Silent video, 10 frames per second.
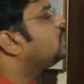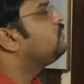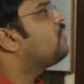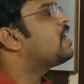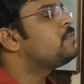
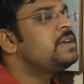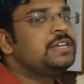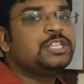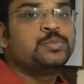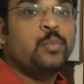environment
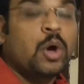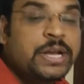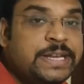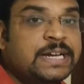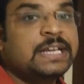is
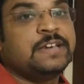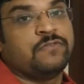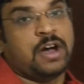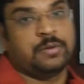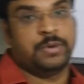political
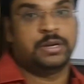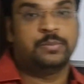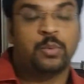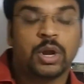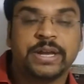environment.
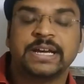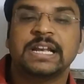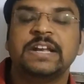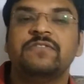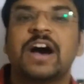Political
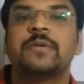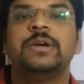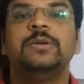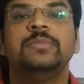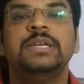
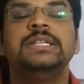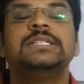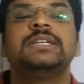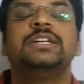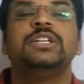environment
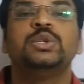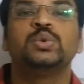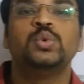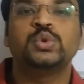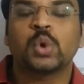means it
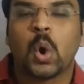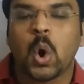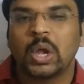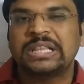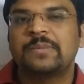includes all the